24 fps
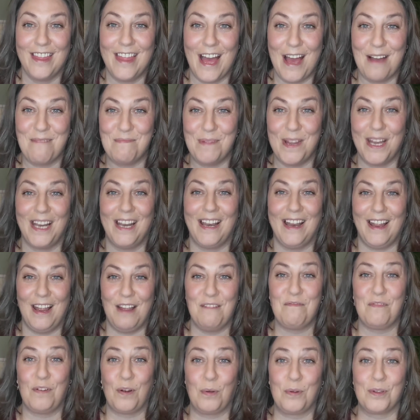that I've been
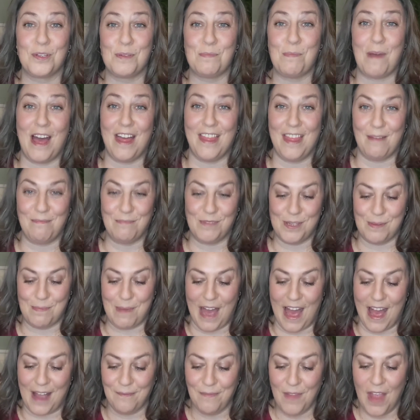influenced by them to
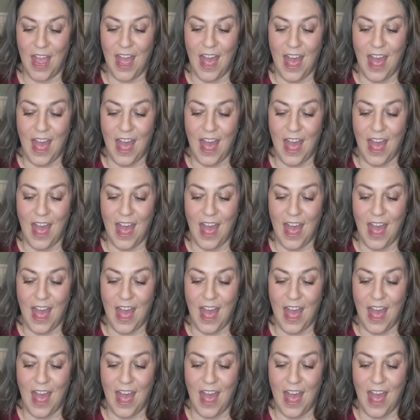buy.